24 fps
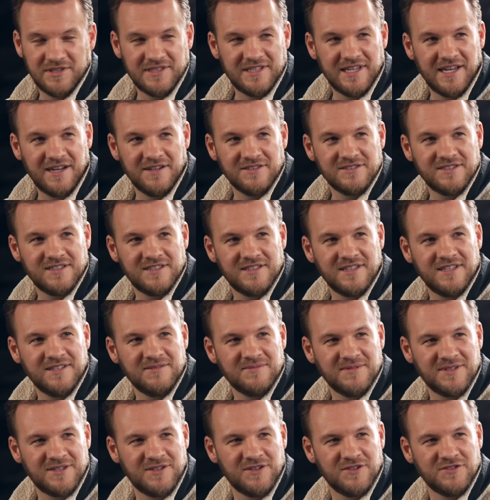and downs, I think,
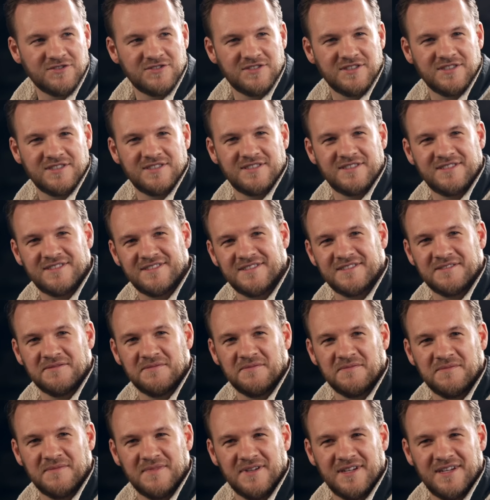because it's
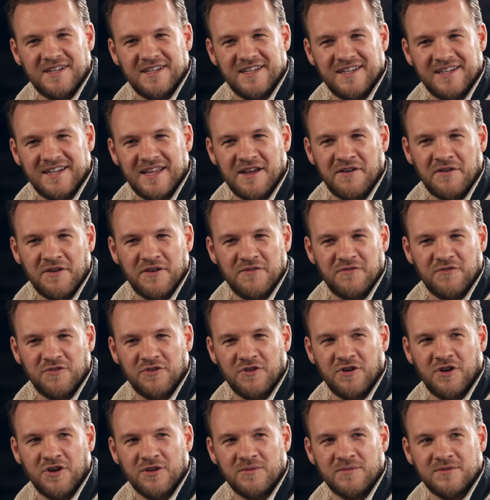an area for an
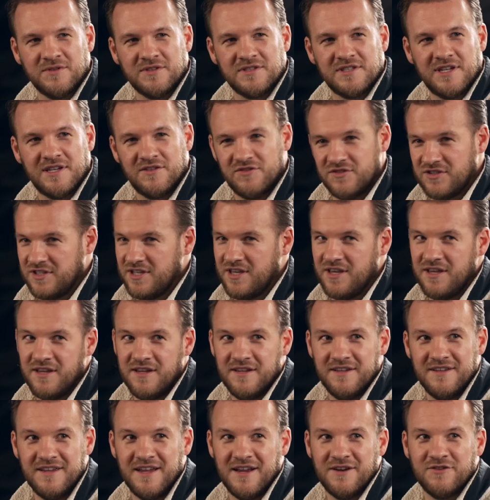argument. Say,
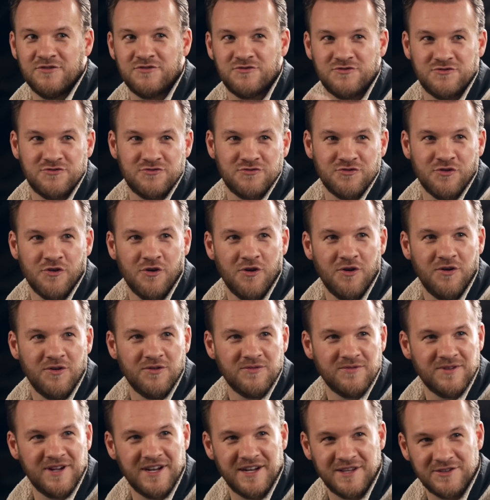see, he had a
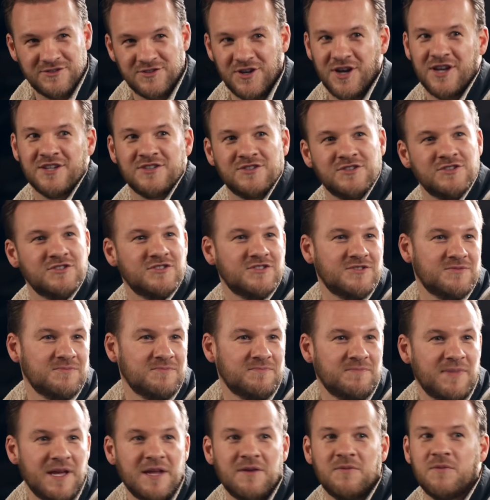draw and then Tyson
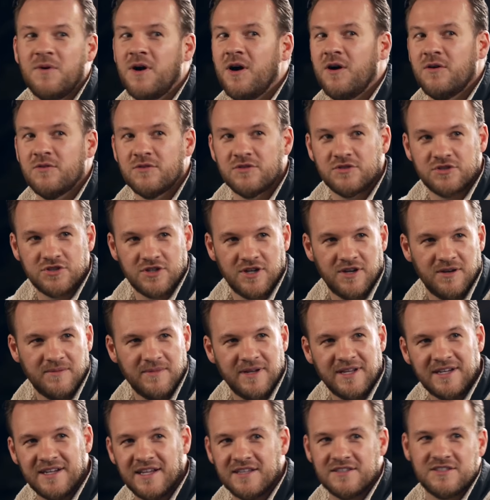beat Wilder, do you know what
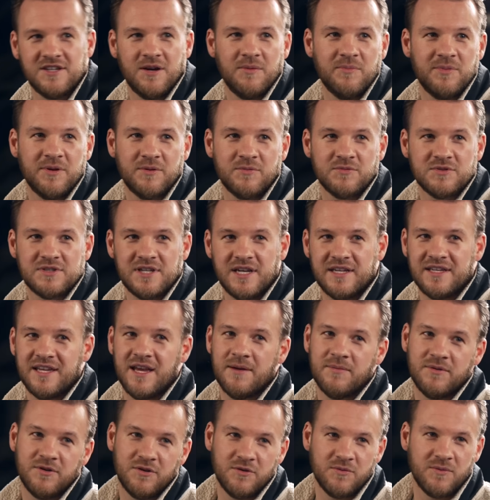I mean? Then some people say,
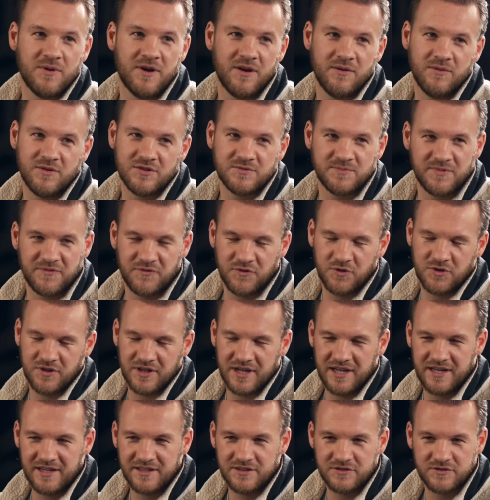yeah, but look where he was before
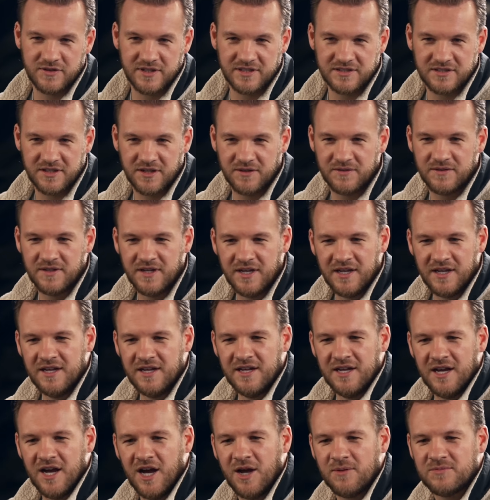going into it. So
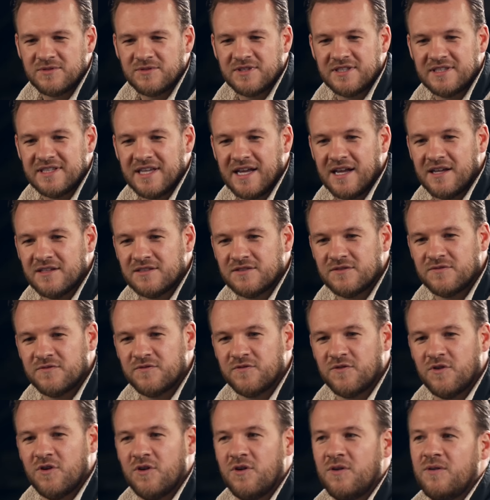ups and downs
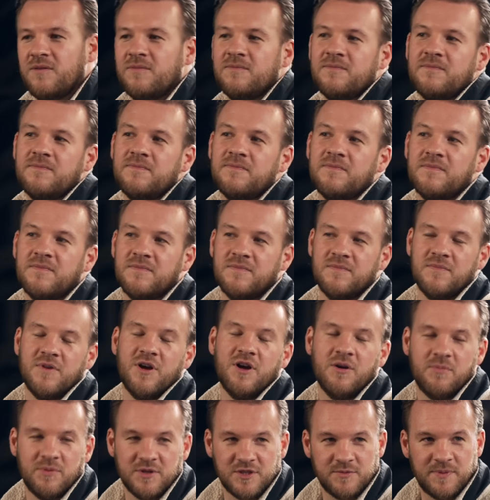from
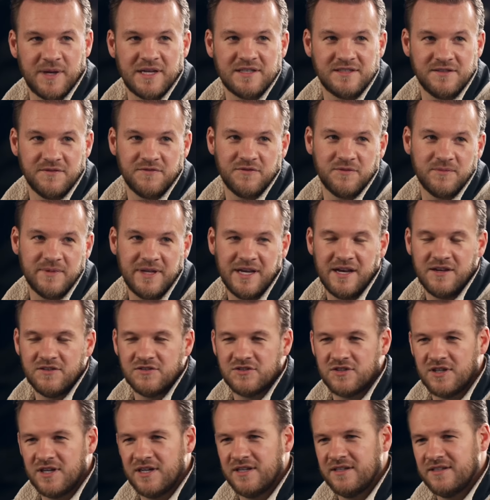a perspective from the
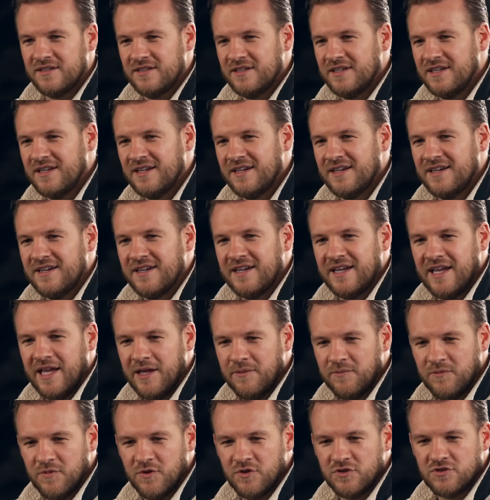outside.
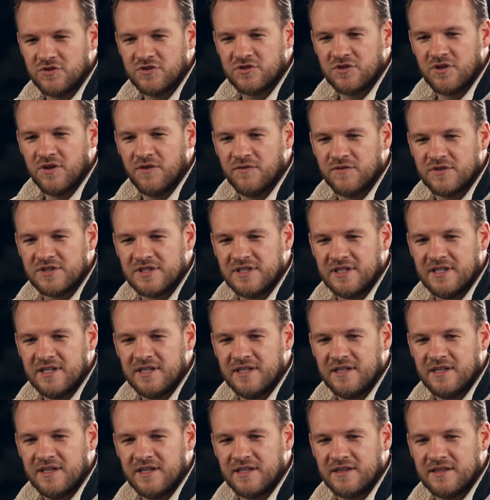Inwards,
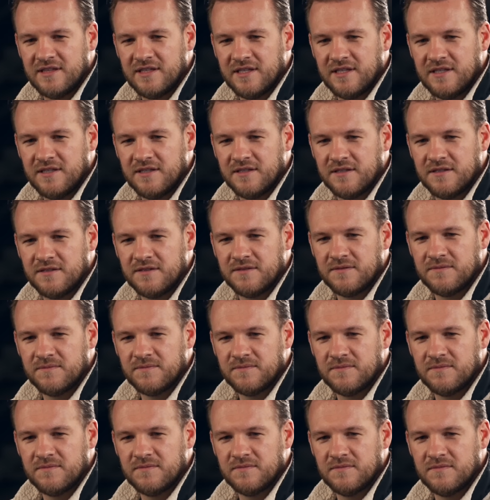obviously, I think
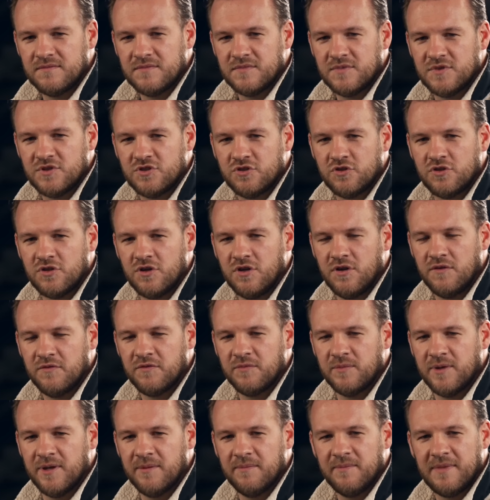I took a lot
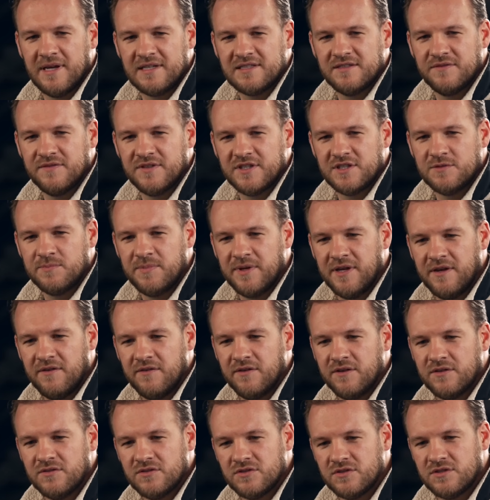from it. Massive
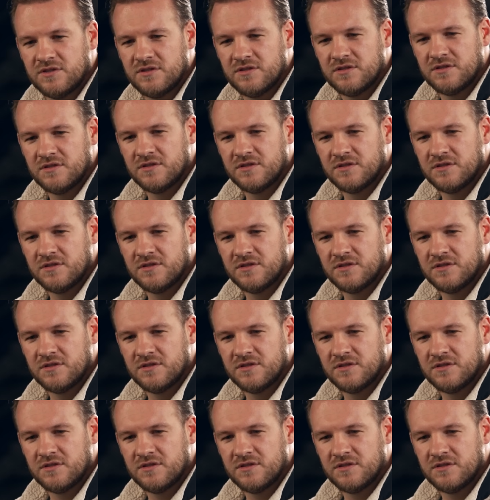experience.